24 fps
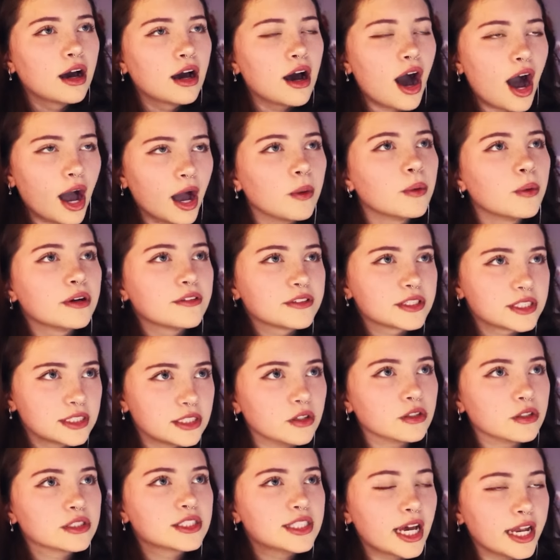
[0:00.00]
I would have
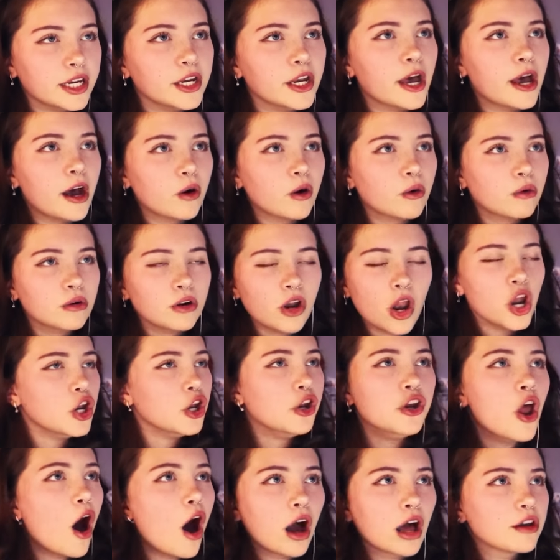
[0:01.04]
still said no,
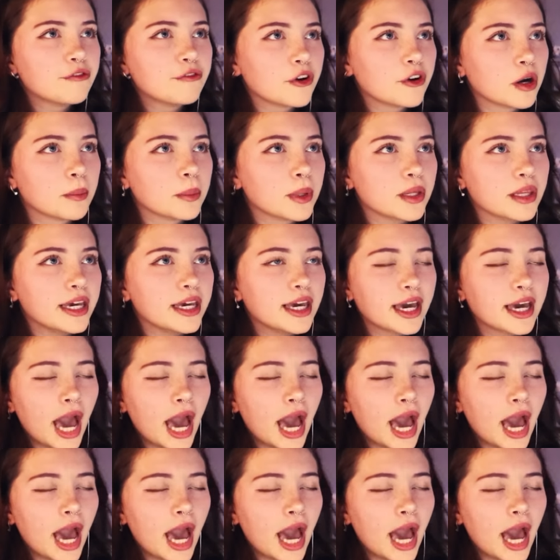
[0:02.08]
nonverbally.